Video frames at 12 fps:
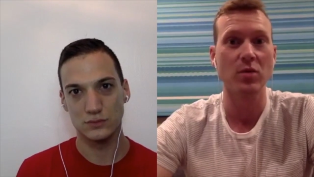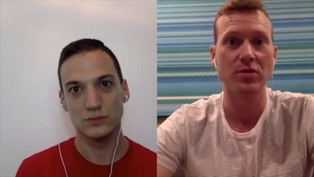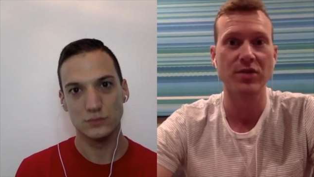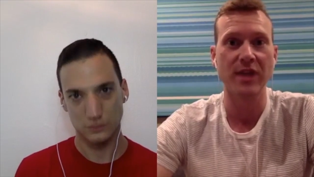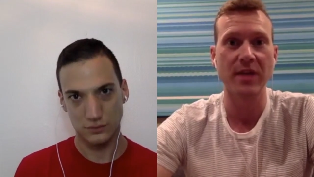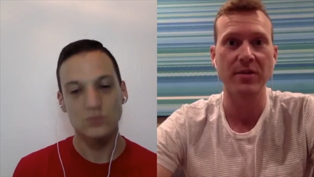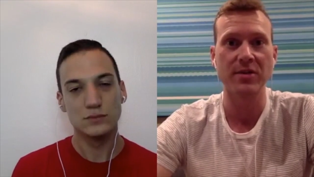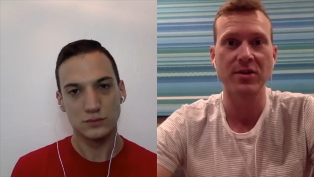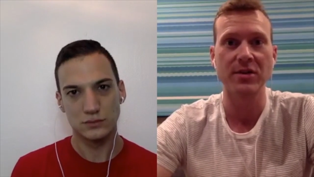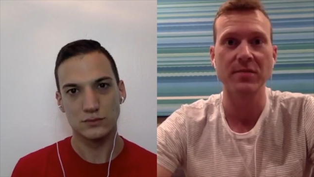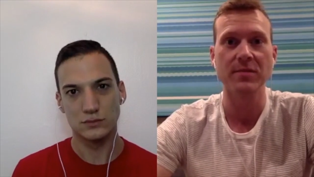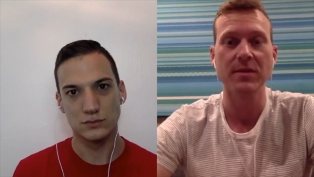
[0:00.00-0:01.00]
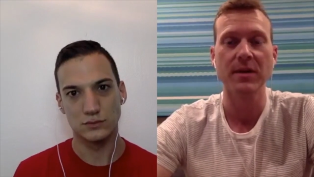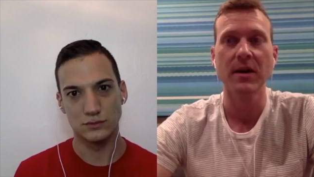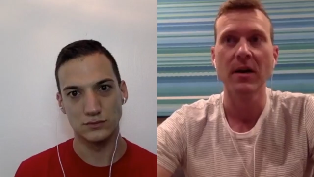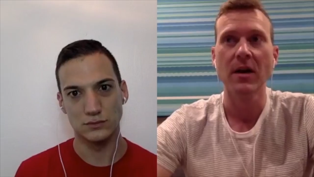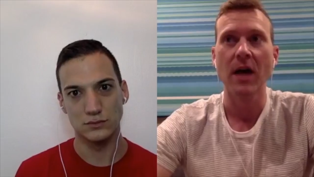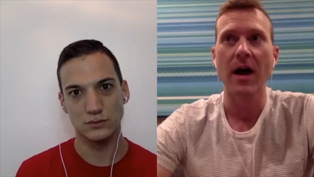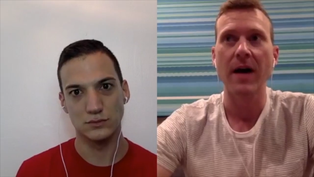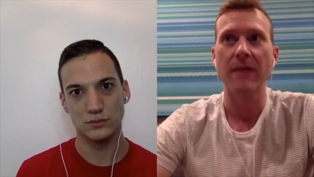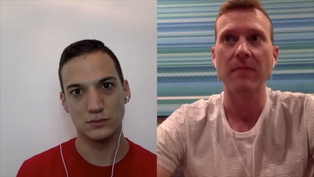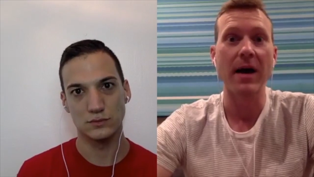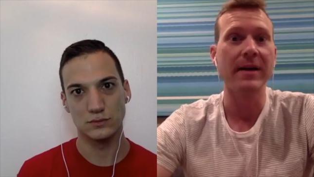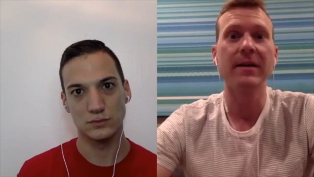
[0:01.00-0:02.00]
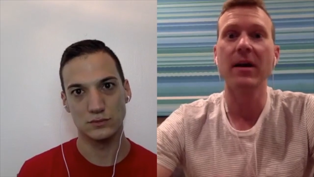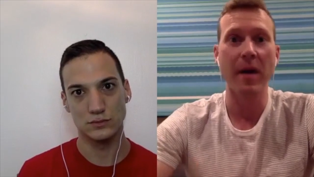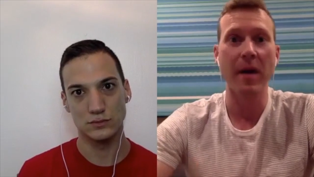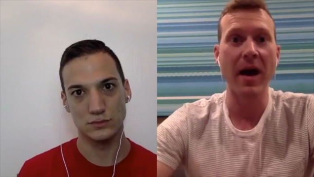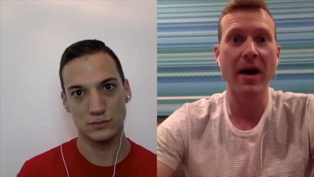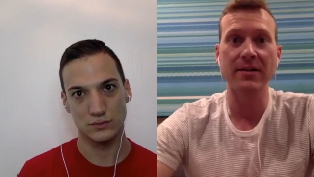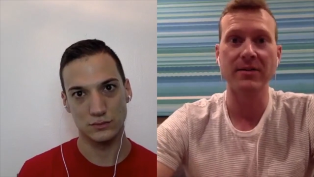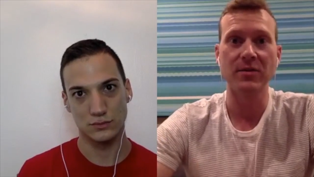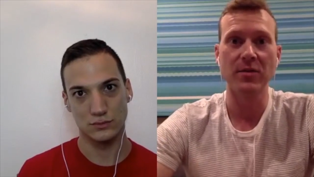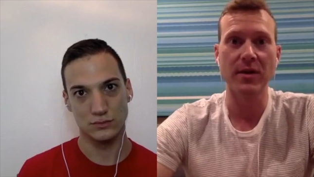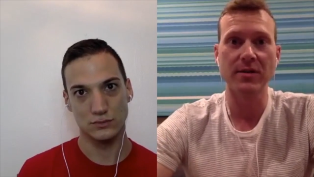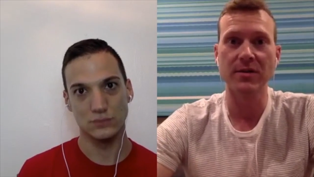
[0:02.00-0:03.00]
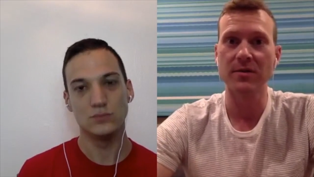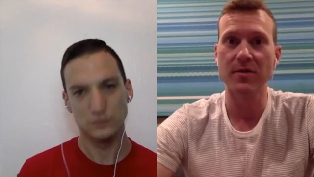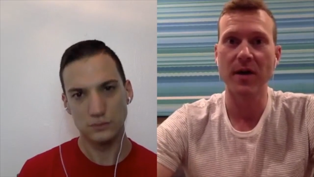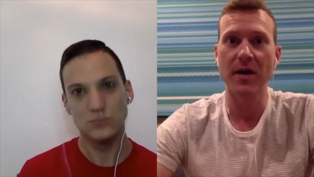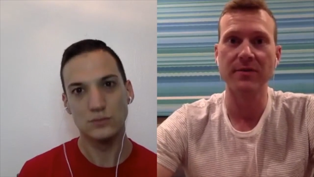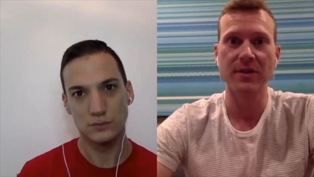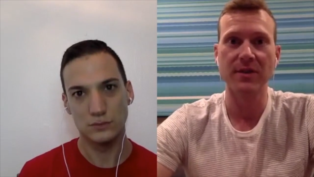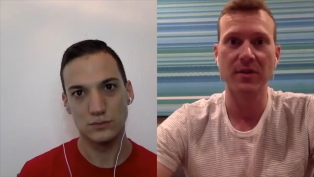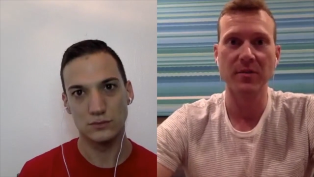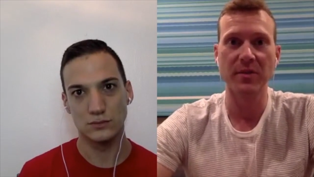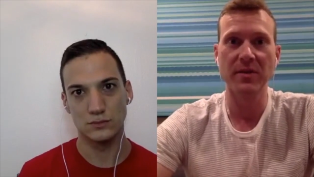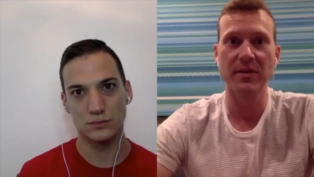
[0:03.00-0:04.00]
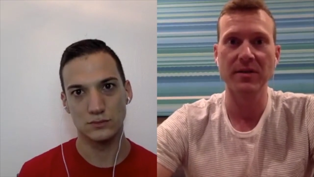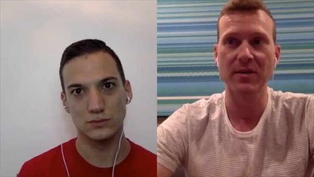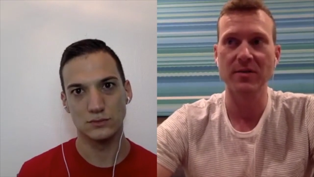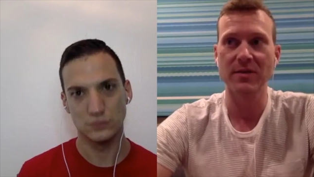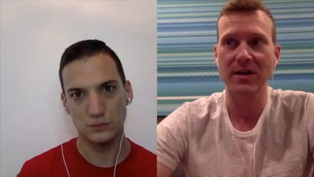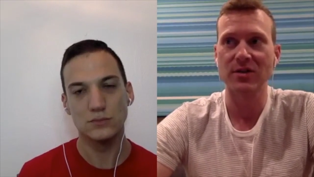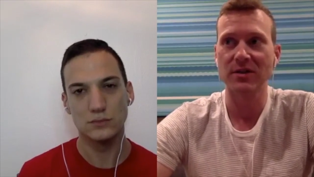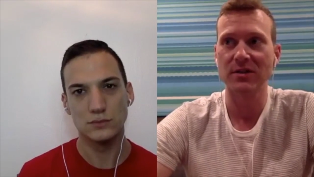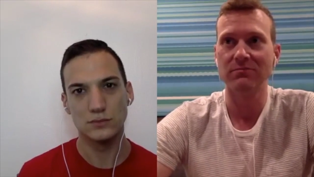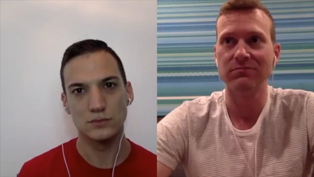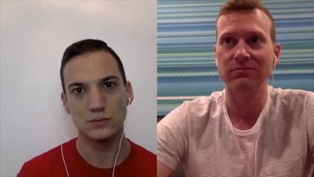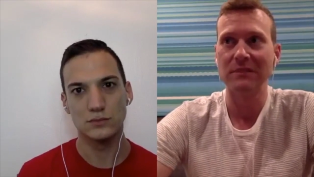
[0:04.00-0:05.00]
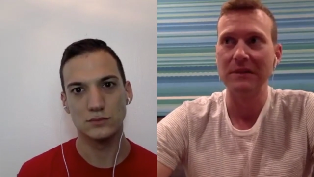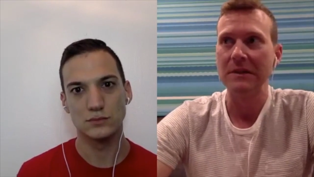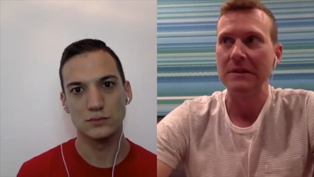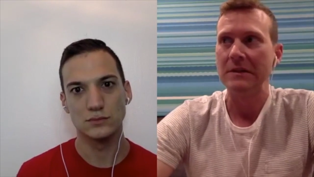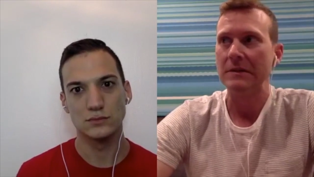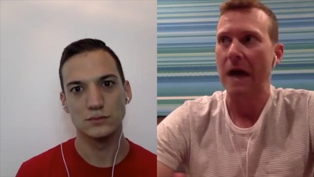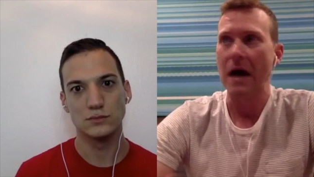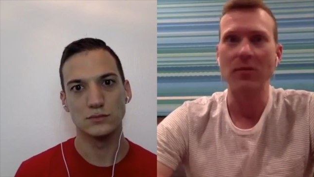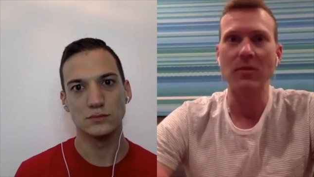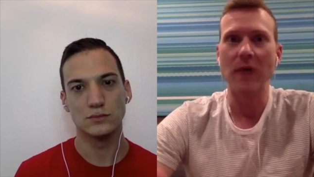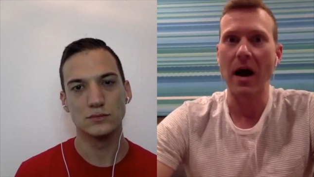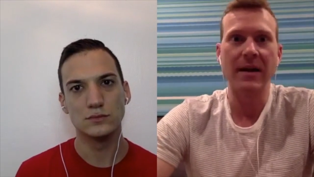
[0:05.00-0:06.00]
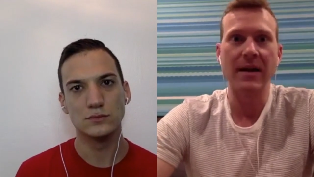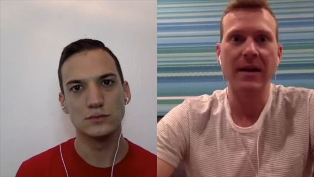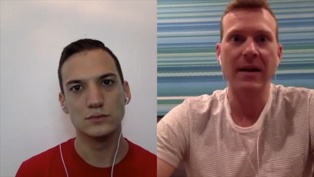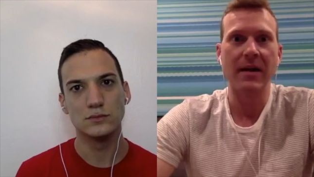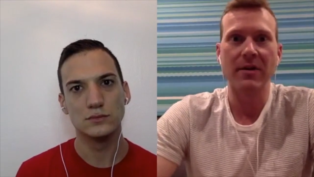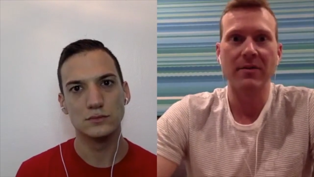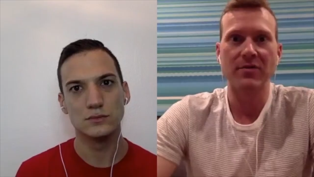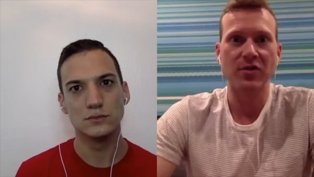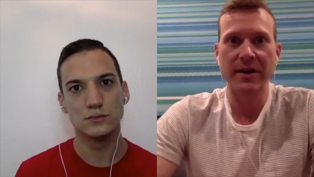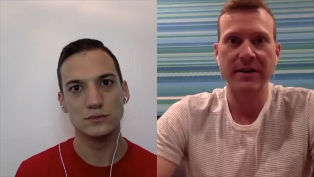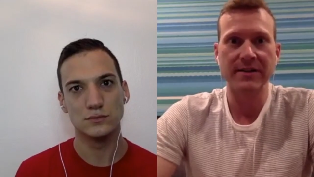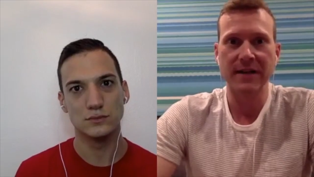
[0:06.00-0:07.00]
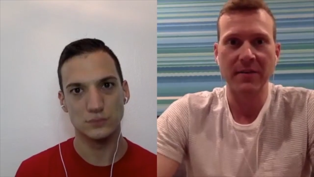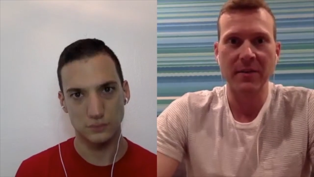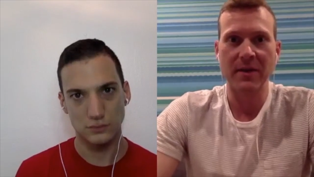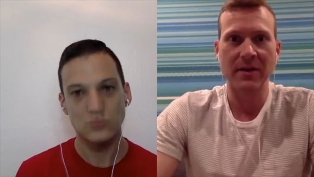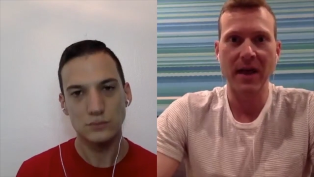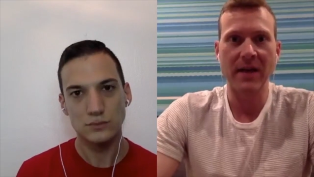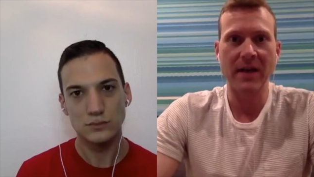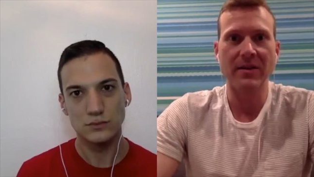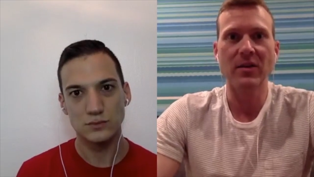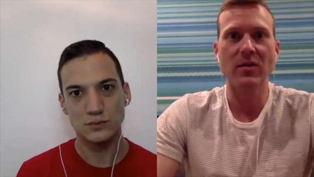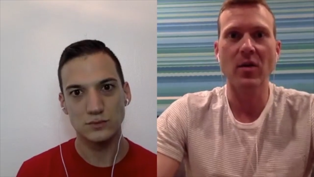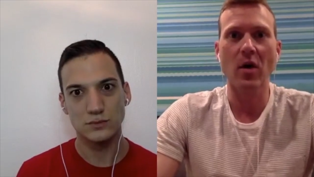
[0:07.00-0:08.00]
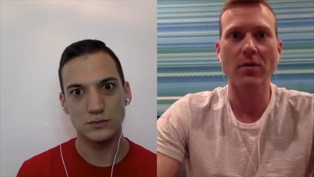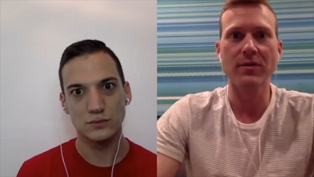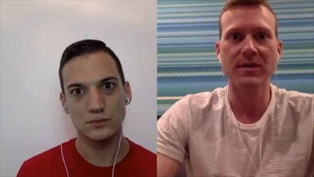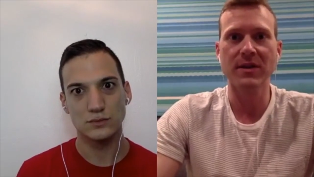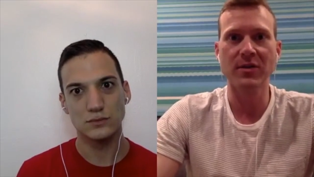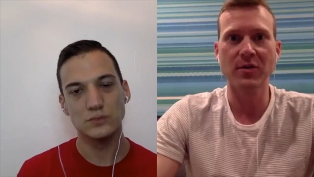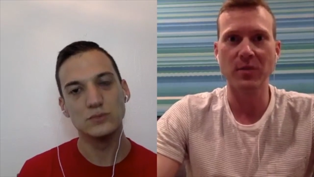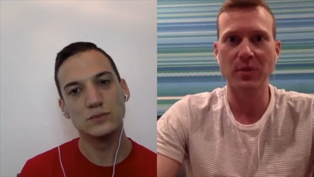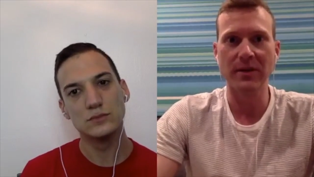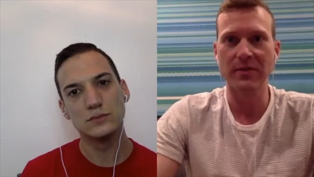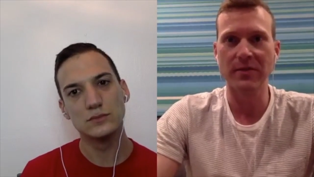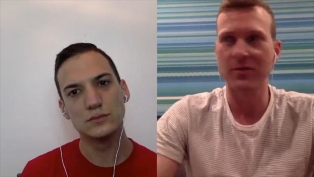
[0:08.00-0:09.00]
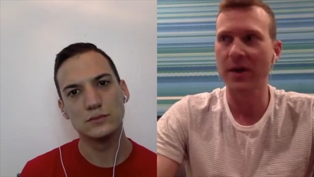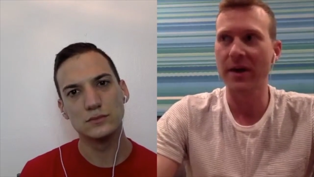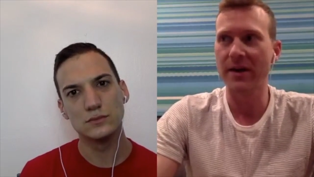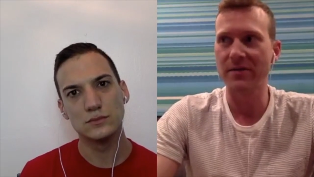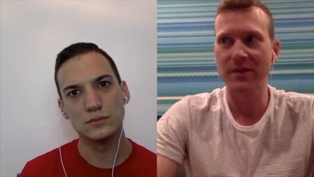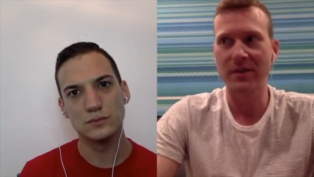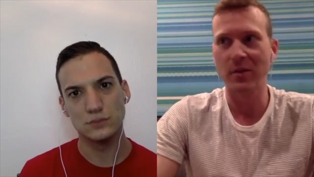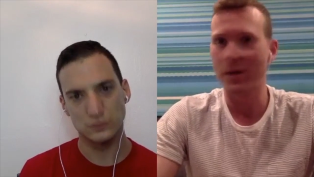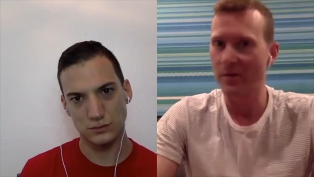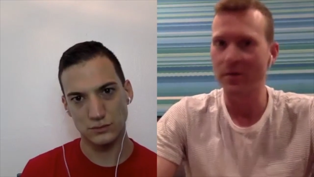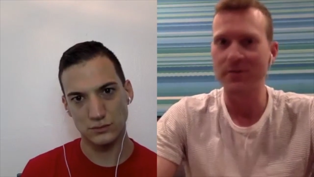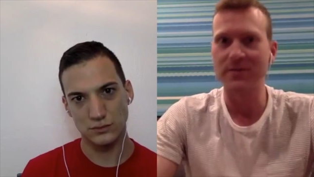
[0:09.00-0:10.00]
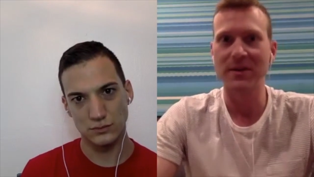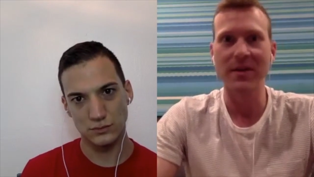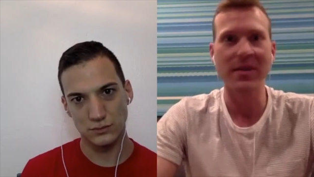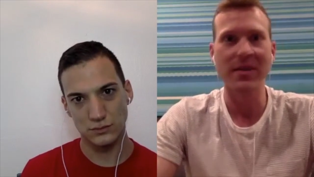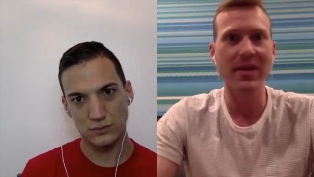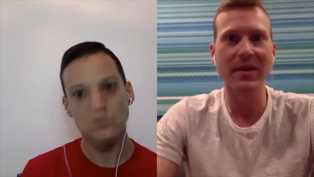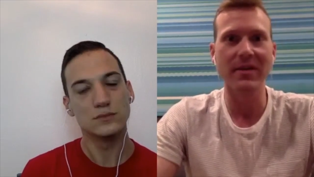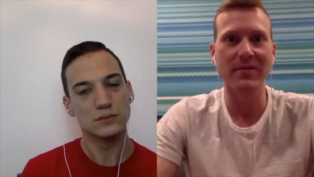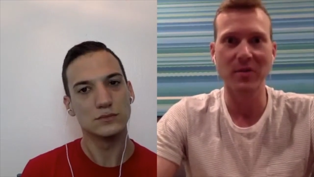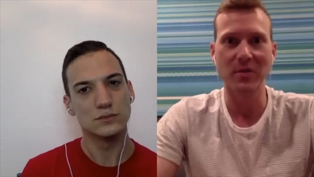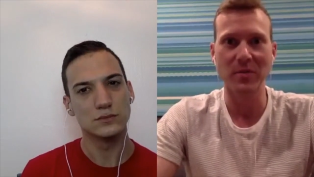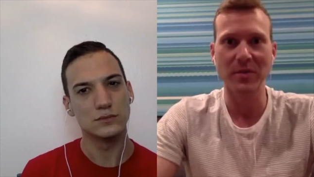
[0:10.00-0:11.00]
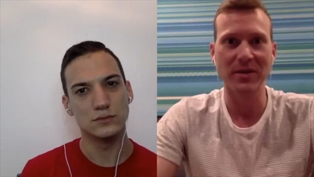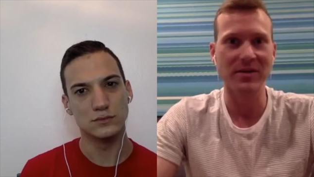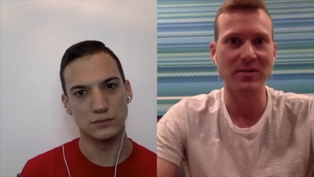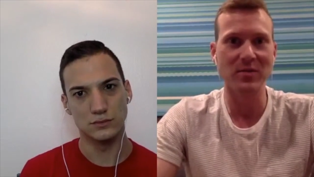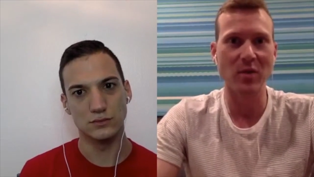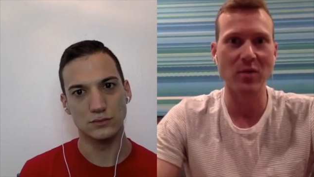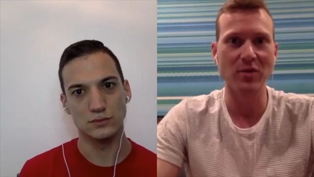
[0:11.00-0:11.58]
Speaker 1: World Championships. Um, I didn't come back in 2005 to compete because I was actually I, I didn't have enough training time, and, and all of a sudden you're really afraid of like what everyone's gonna think of you because